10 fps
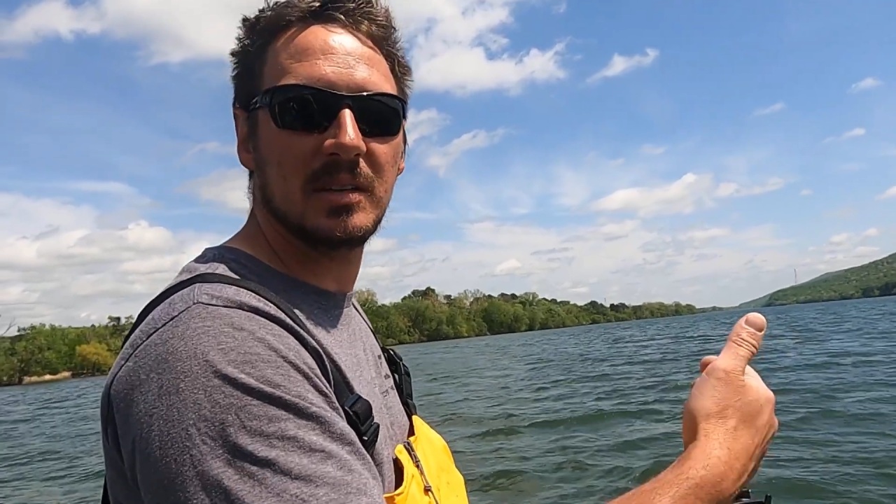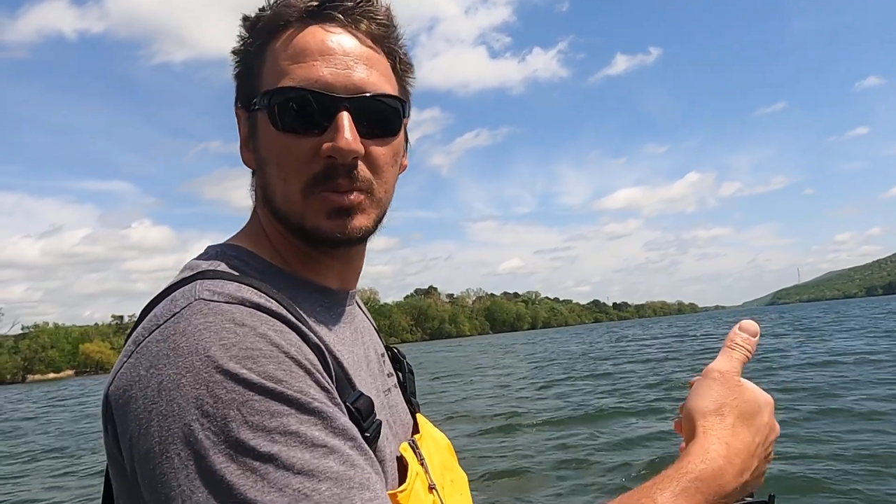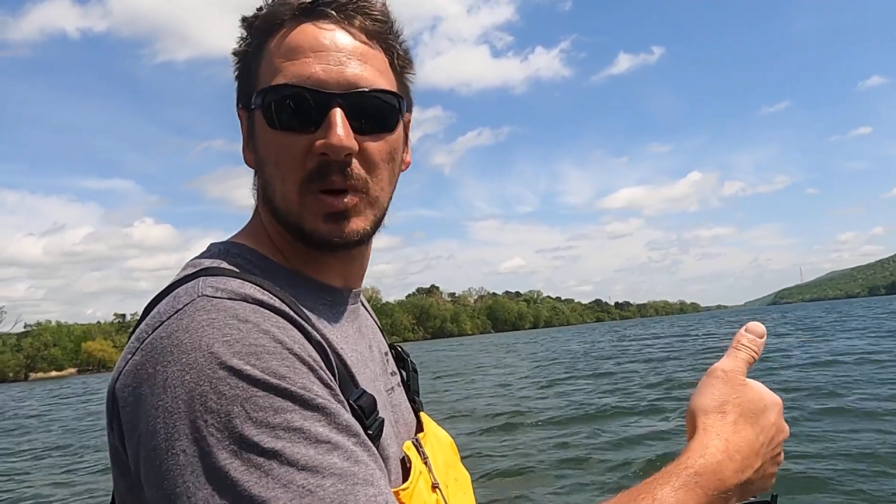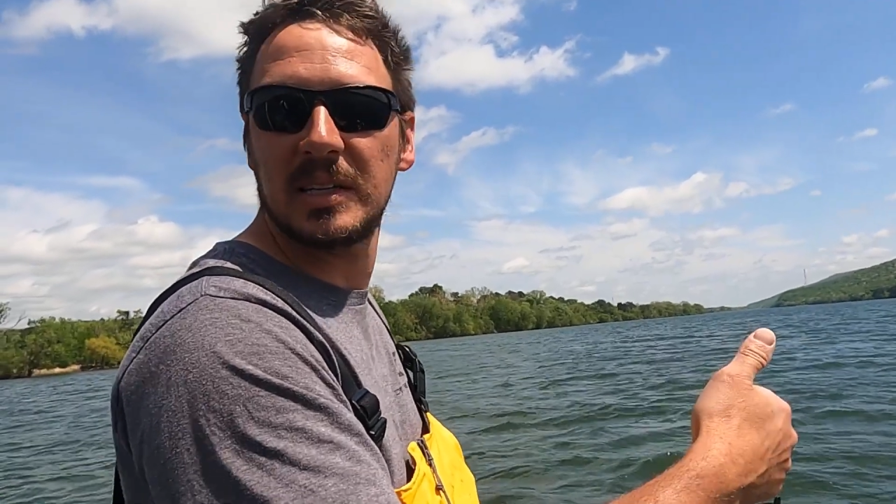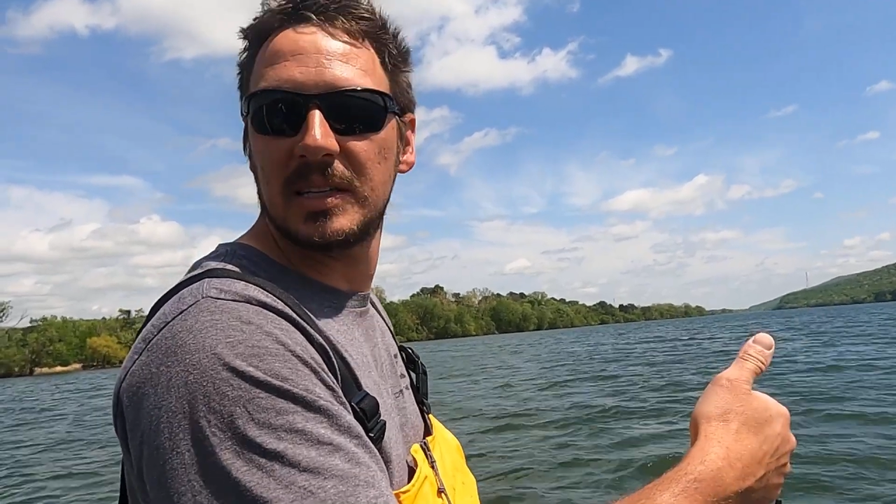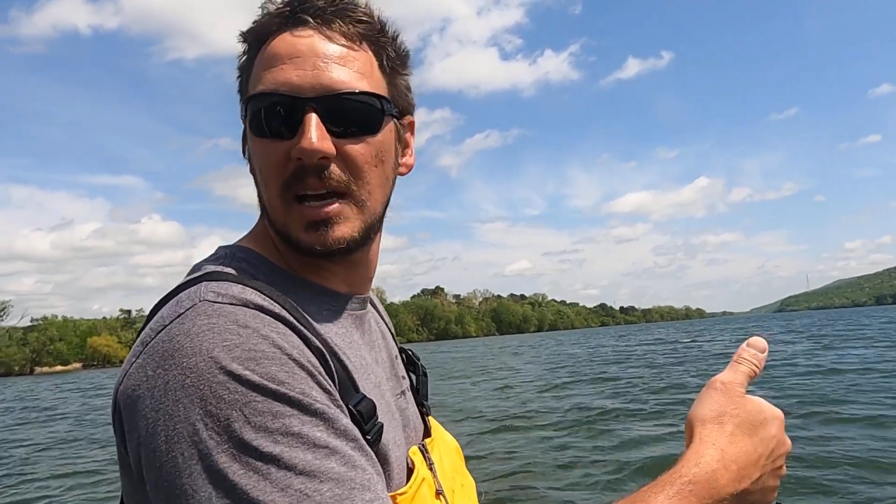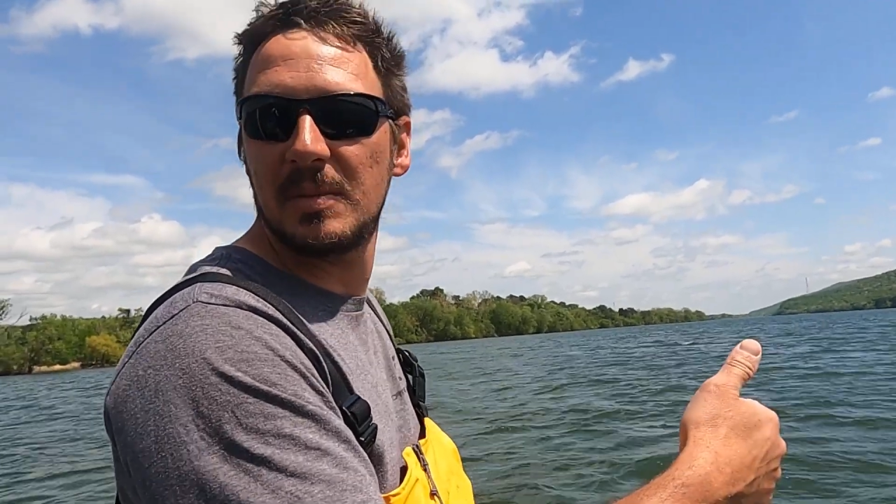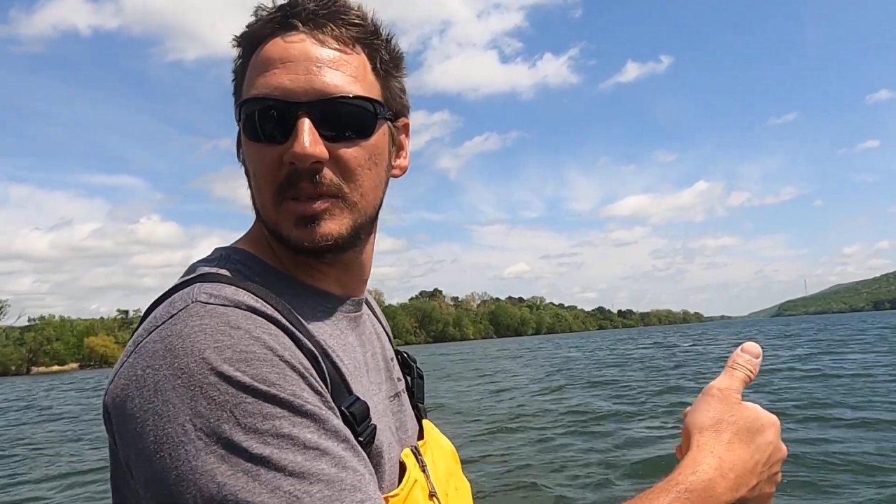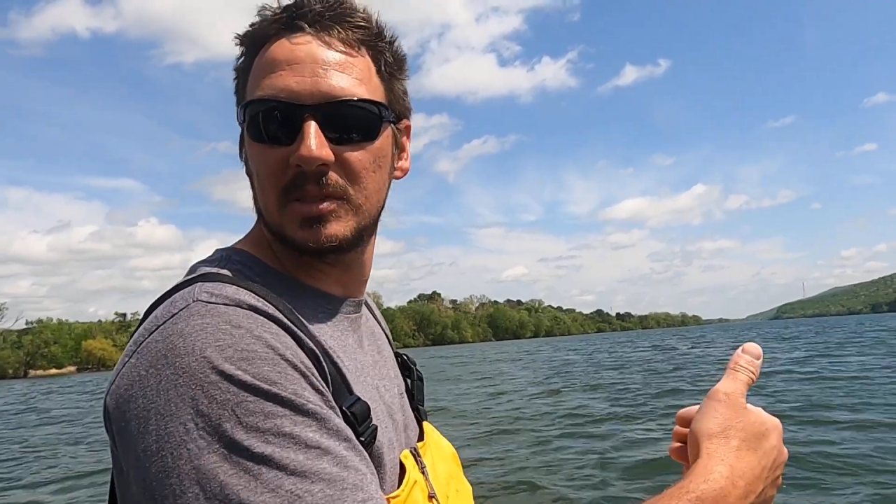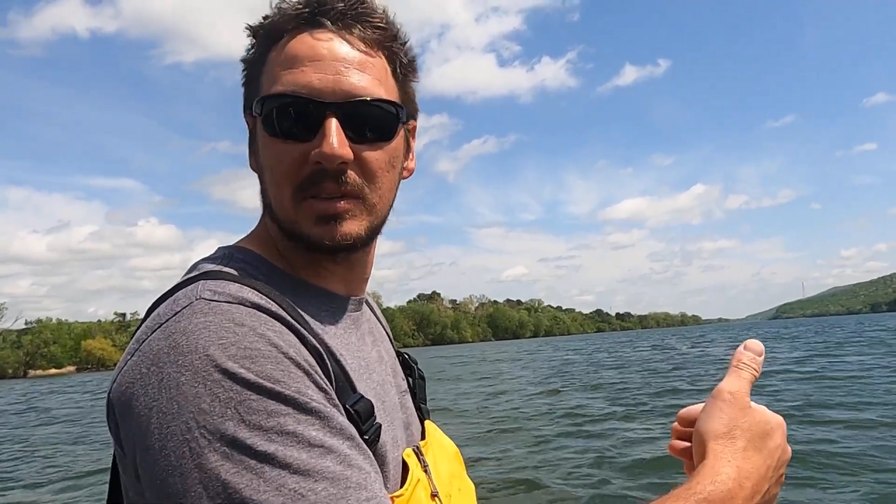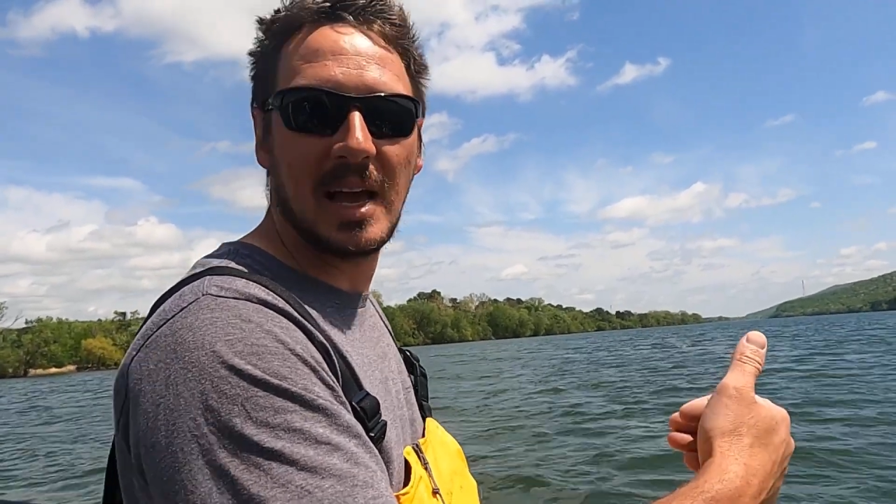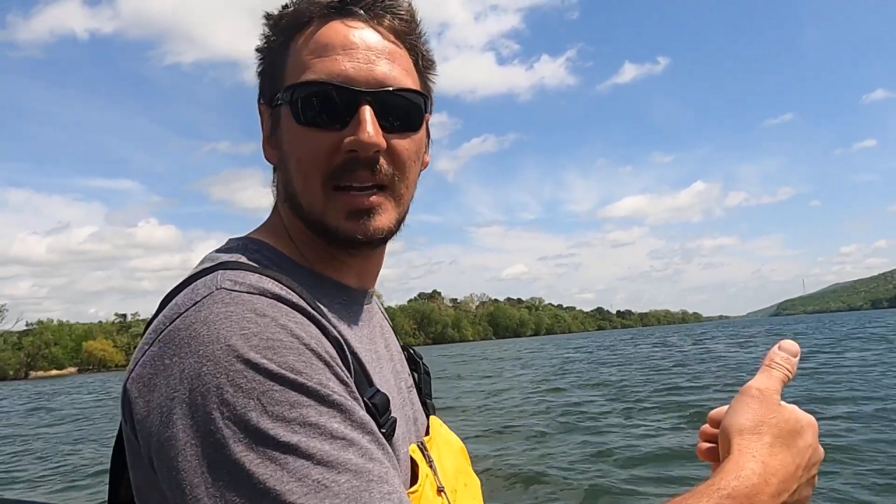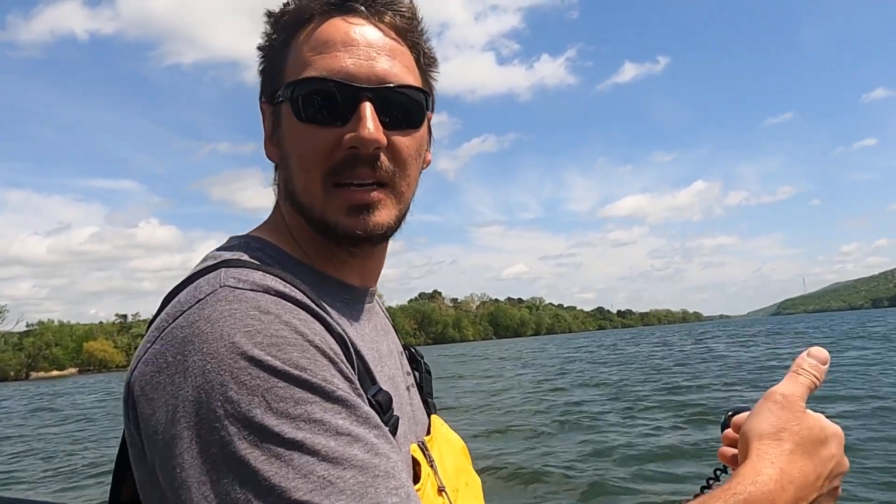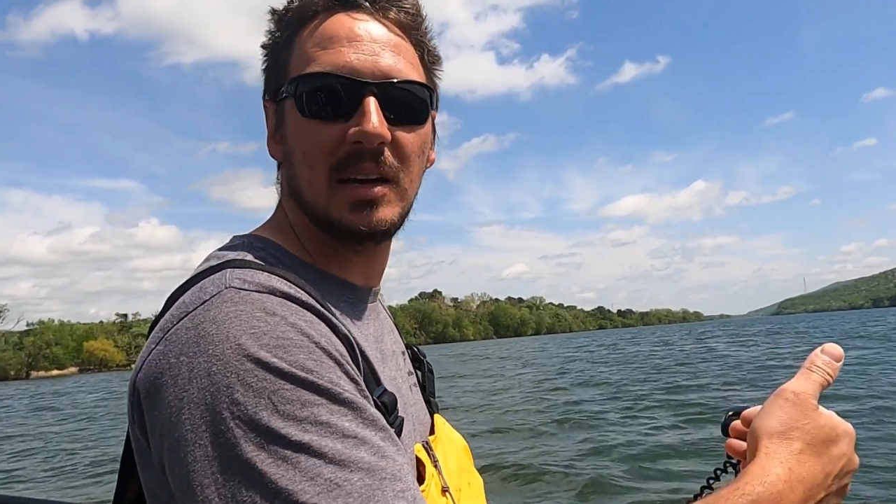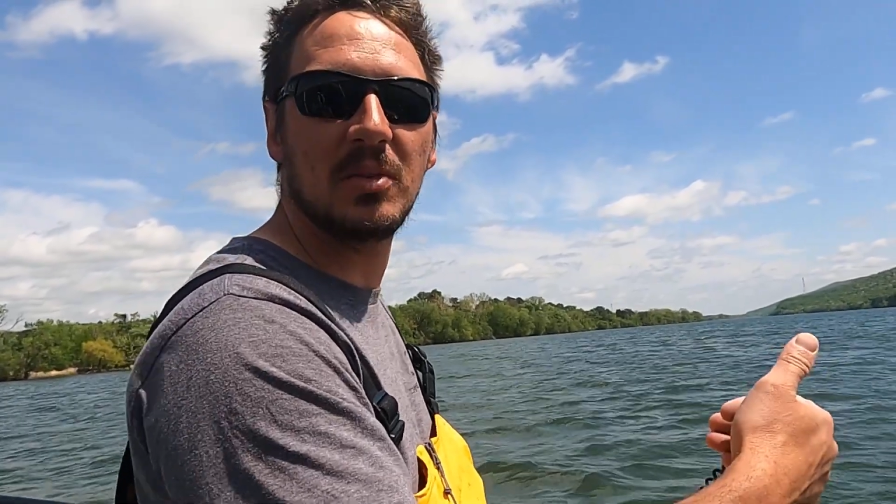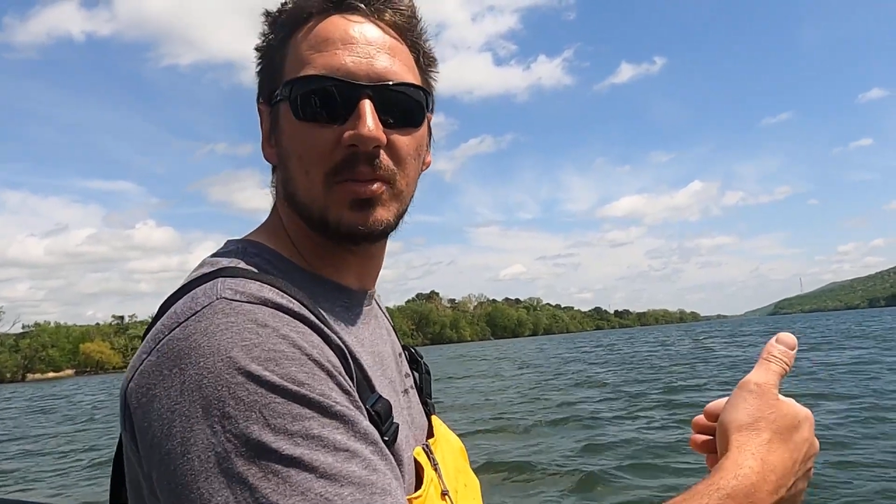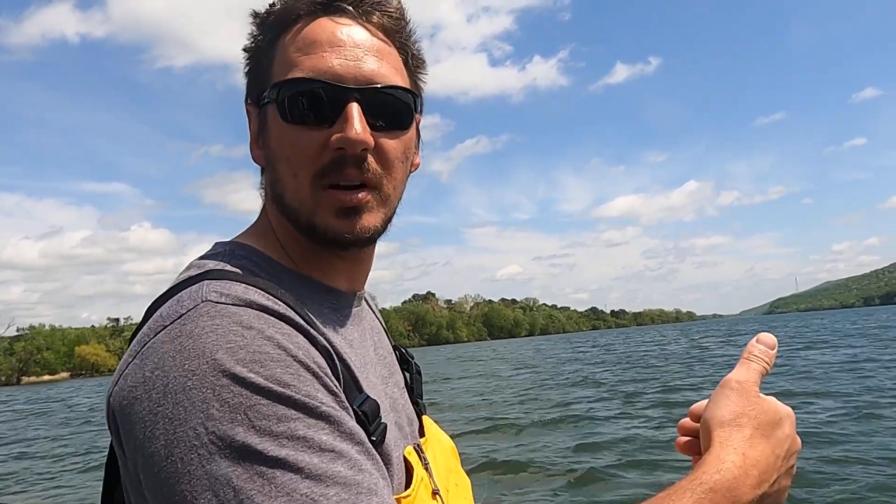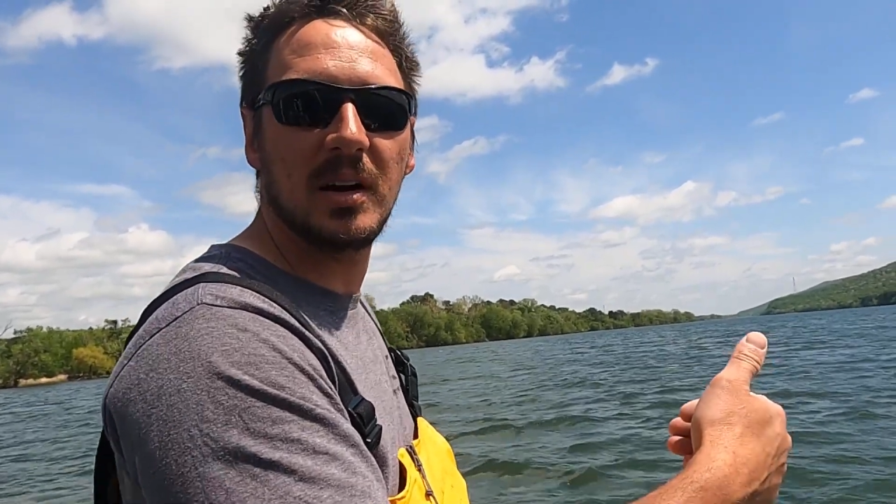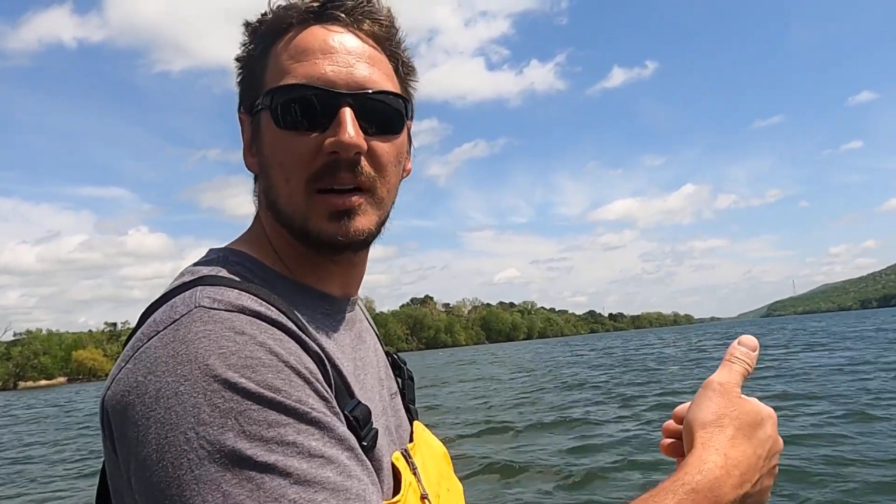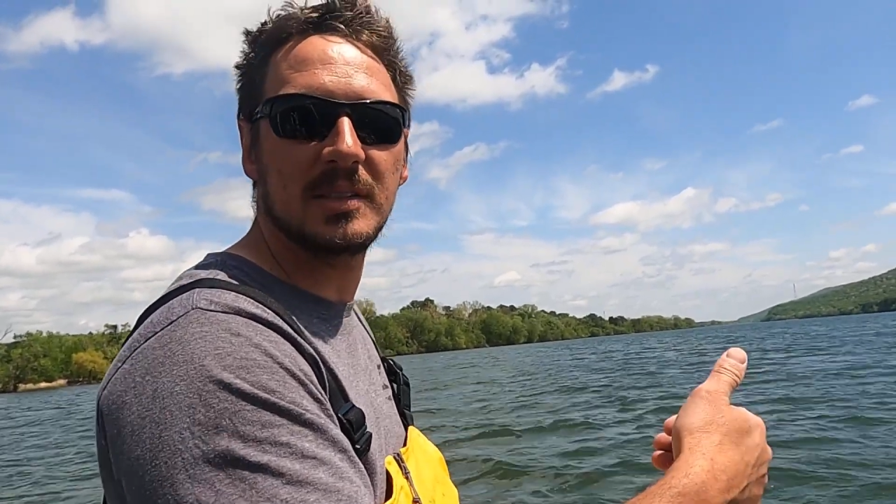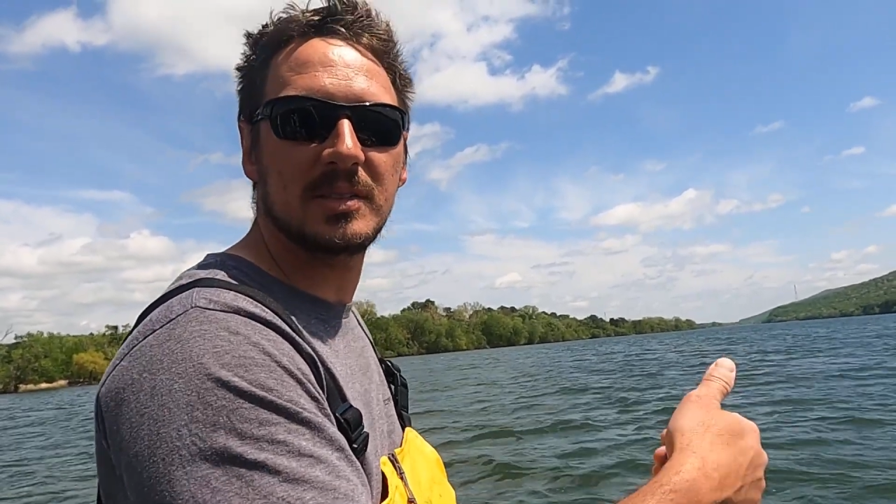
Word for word: springtime is ideal for us.